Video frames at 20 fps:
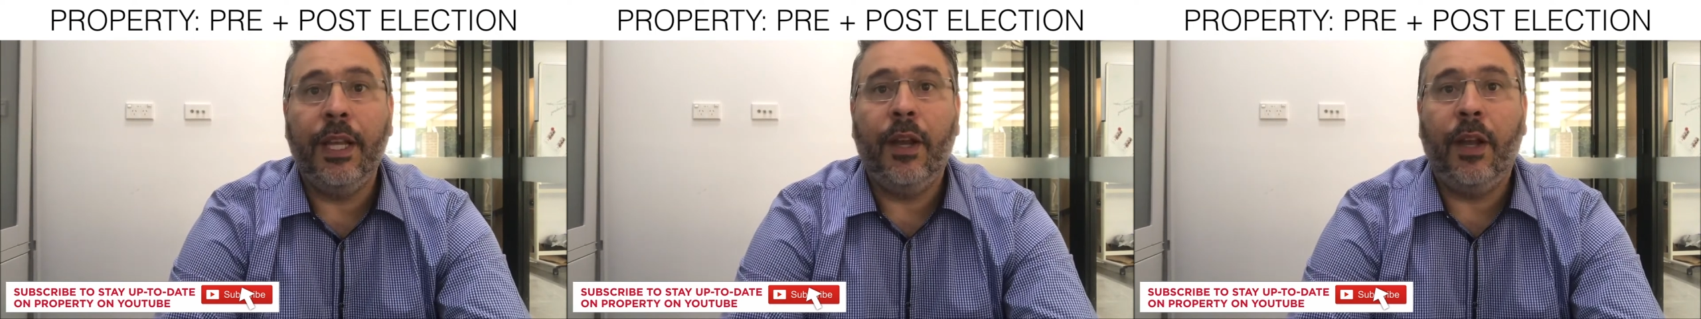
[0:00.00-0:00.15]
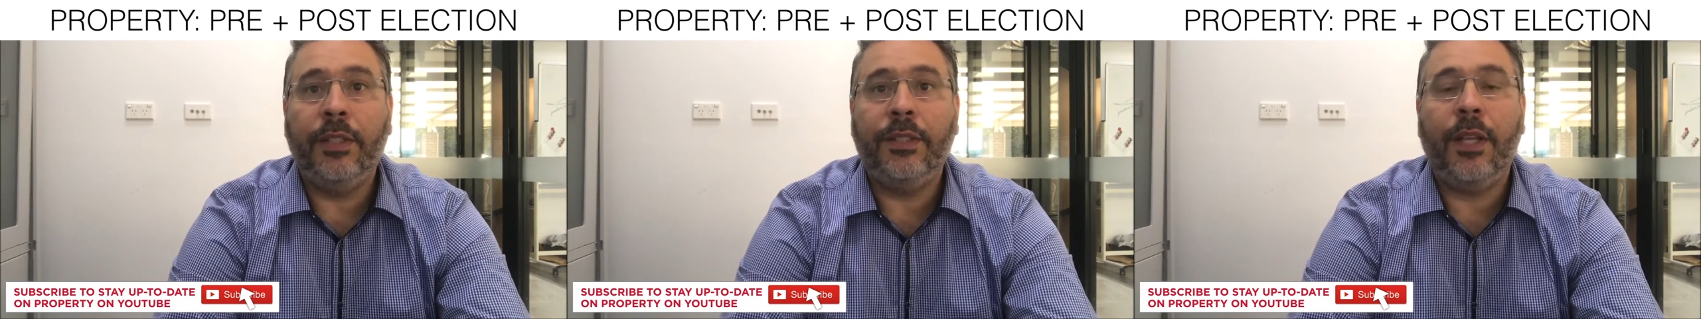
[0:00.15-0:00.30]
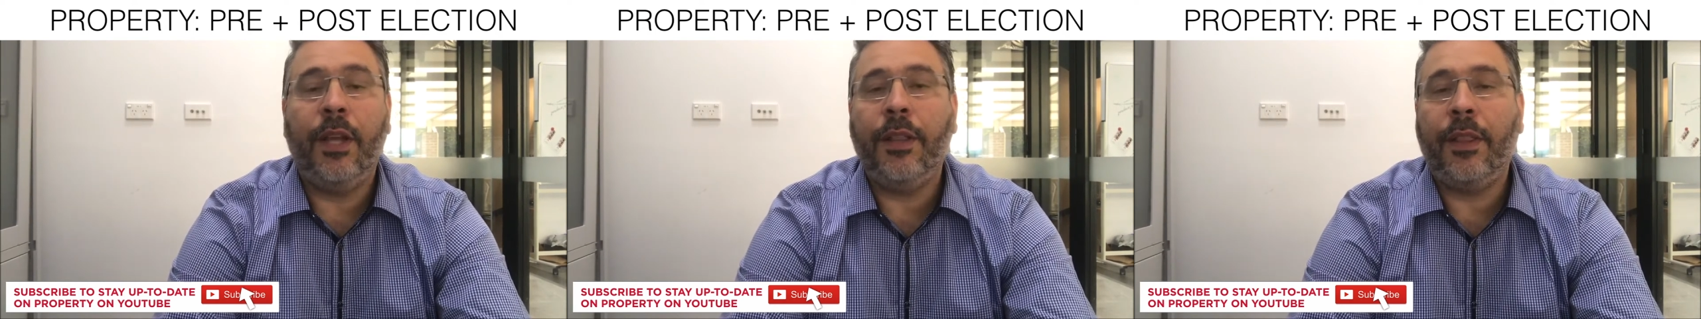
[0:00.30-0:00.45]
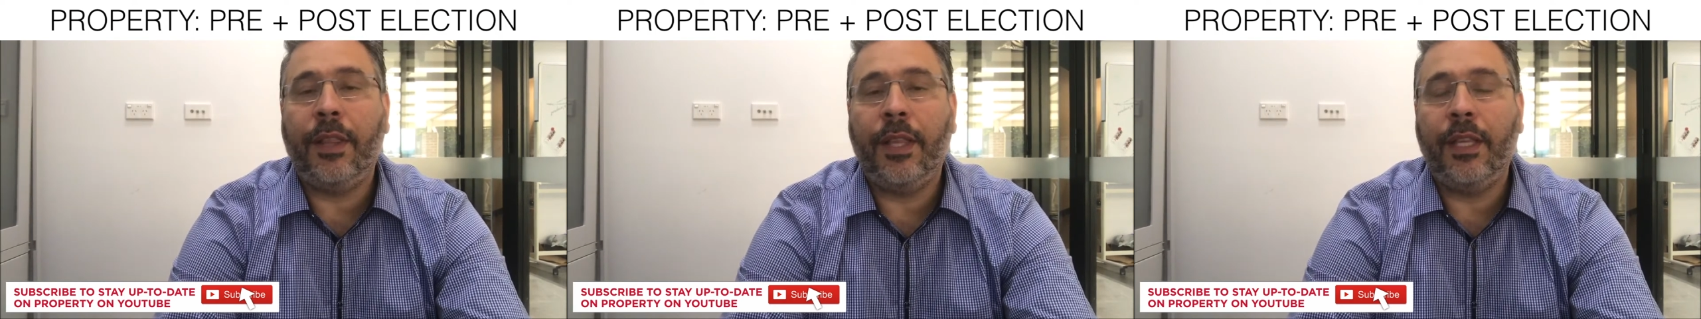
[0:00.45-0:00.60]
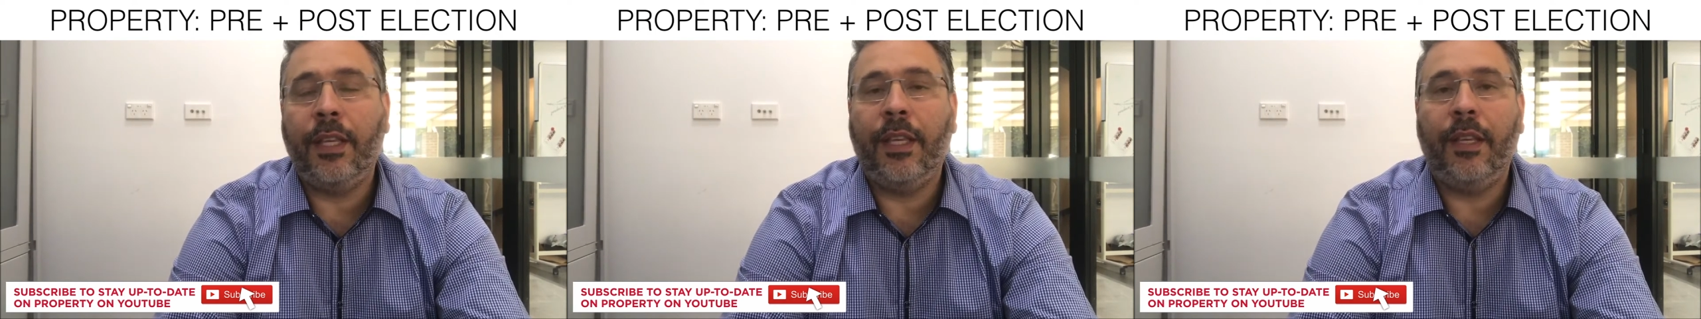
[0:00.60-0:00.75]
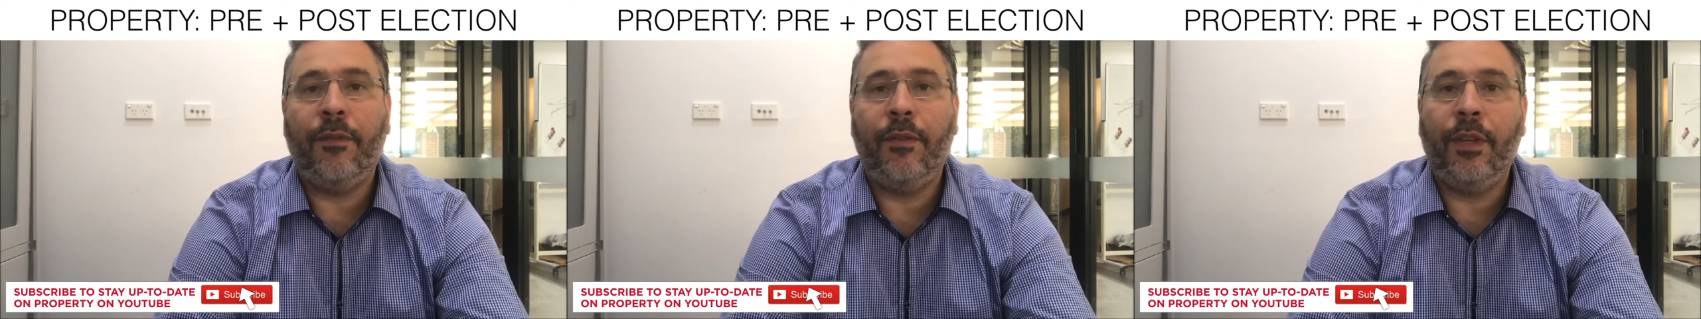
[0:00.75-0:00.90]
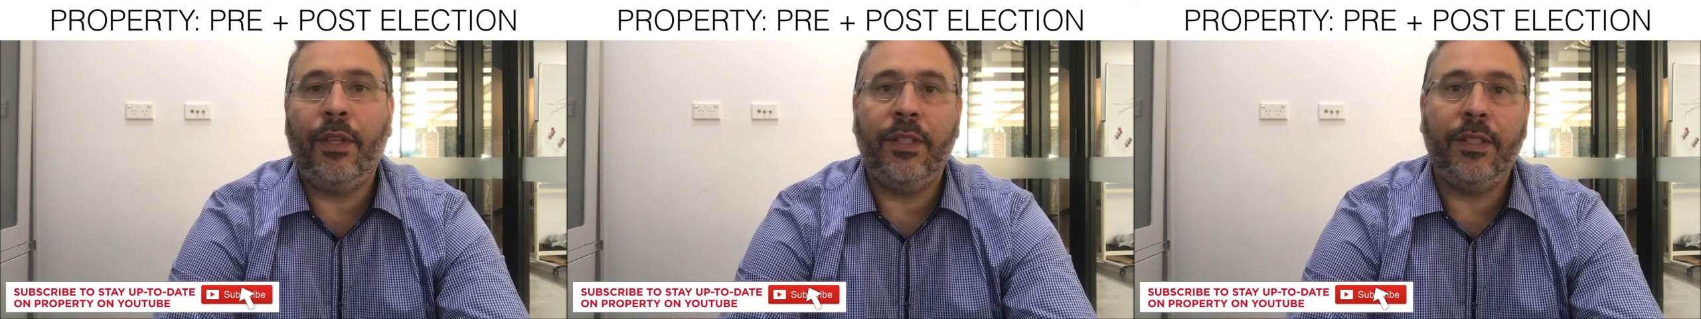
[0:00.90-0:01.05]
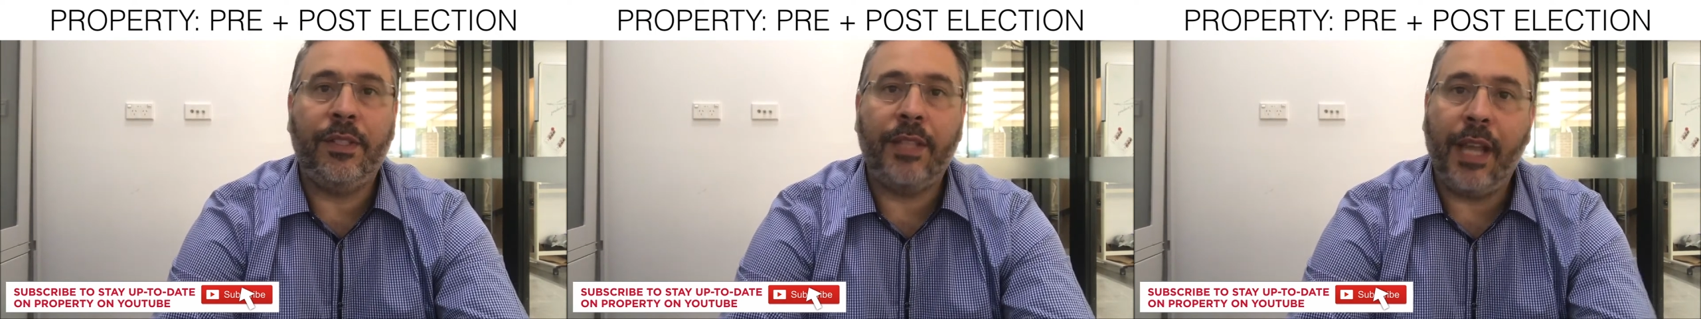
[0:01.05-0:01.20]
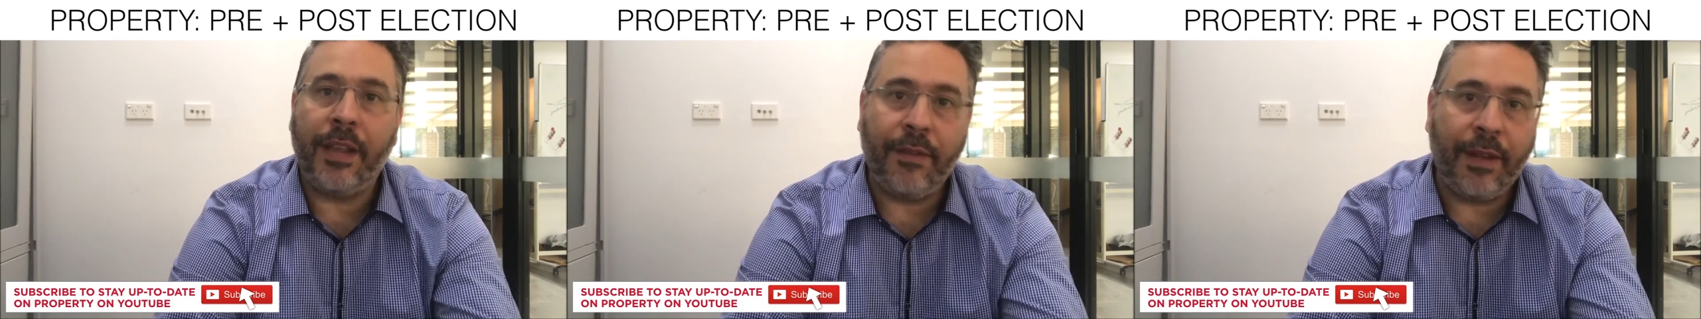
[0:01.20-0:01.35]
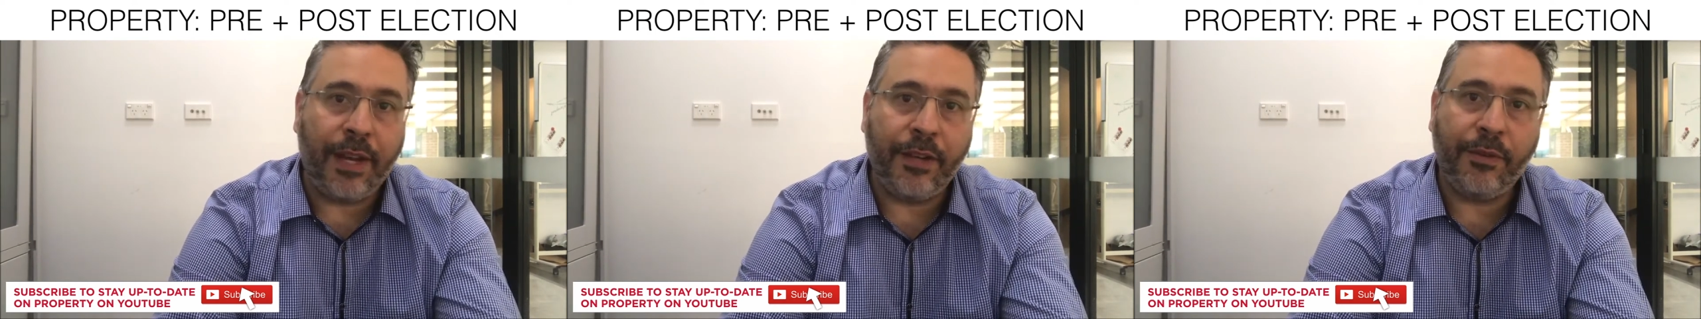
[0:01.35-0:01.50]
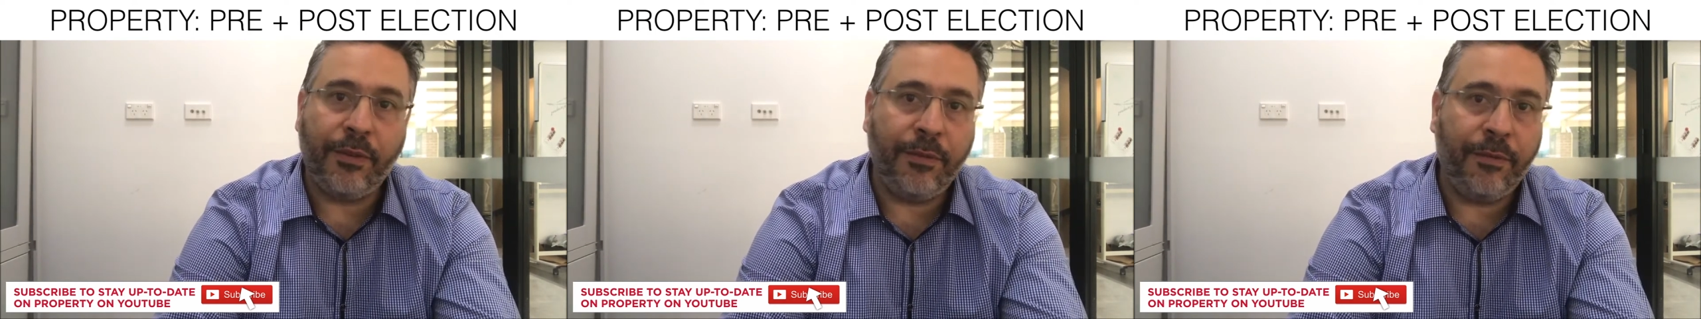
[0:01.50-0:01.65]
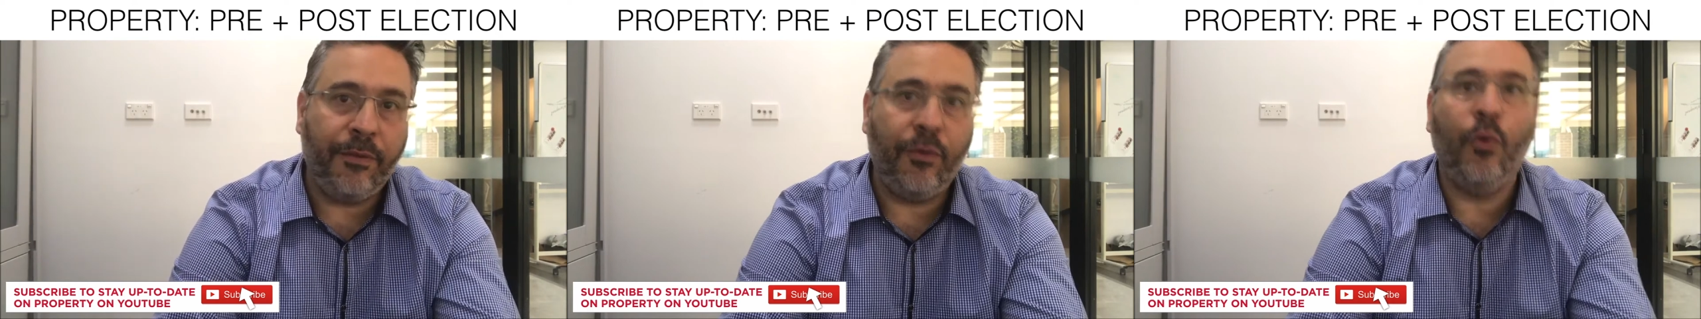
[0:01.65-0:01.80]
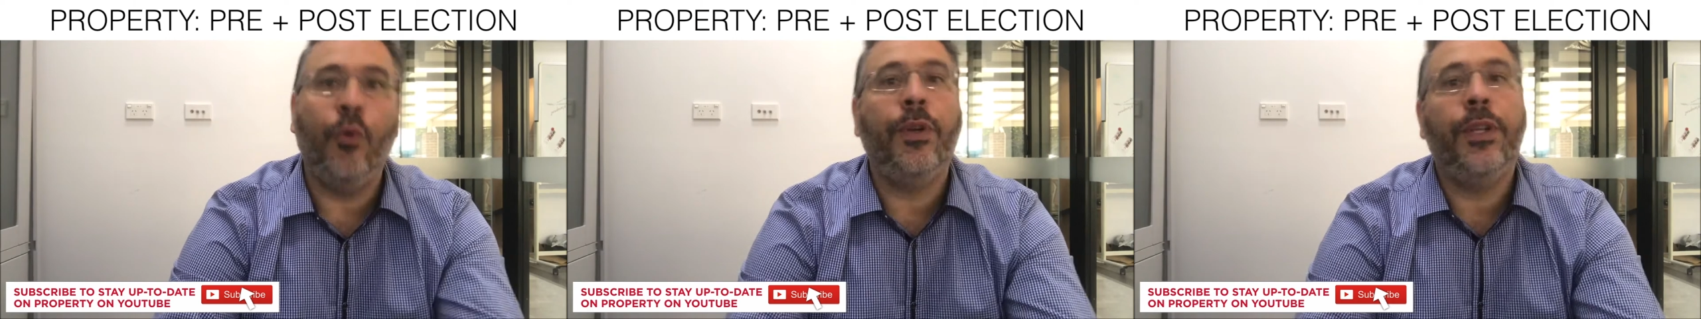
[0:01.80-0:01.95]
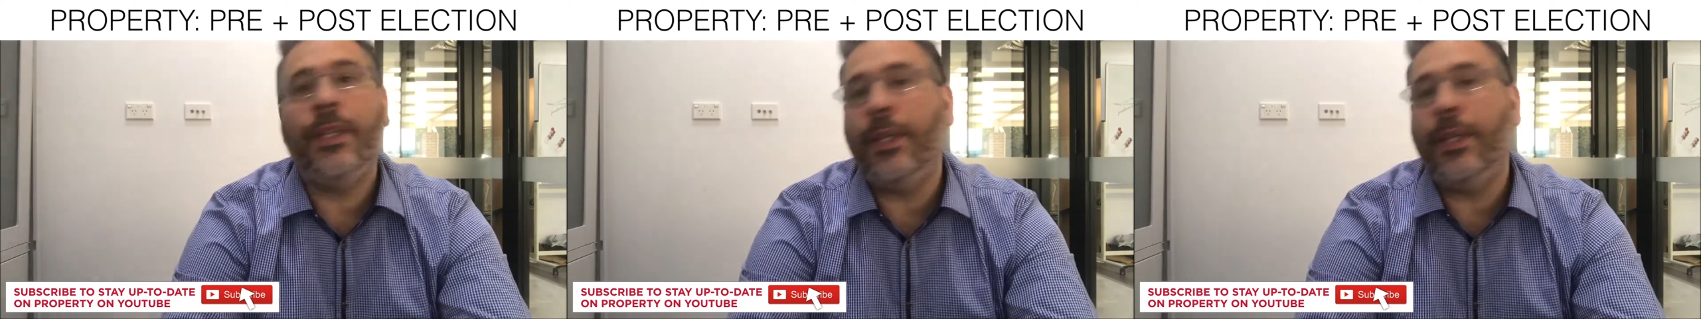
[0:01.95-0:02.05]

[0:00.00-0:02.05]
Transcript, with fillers: I don't think if you can save 140,